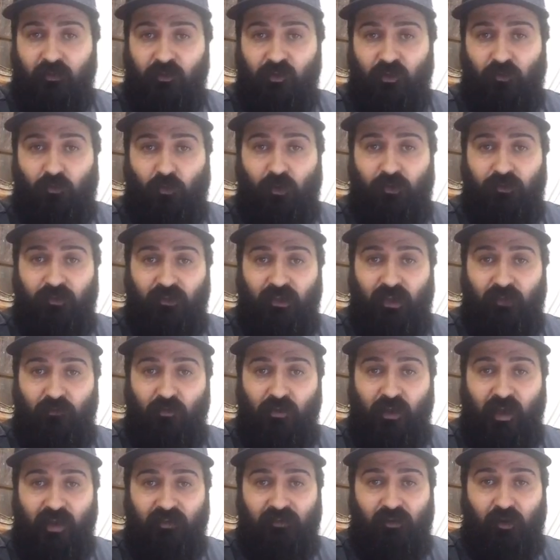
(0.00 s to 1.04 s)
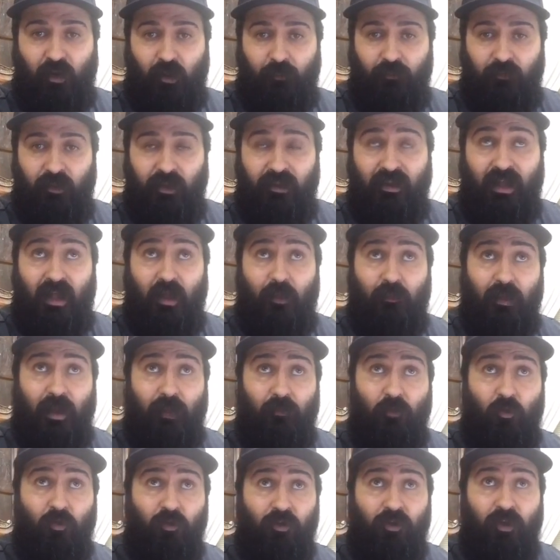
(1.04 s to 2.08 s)
just wanted to give you guys that update. i
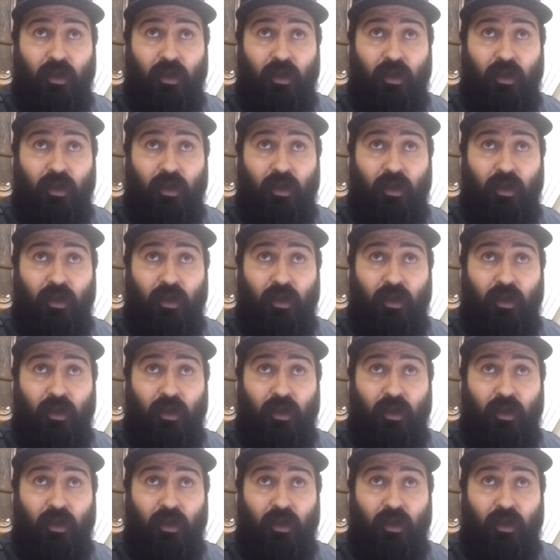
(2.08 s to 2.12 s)
am going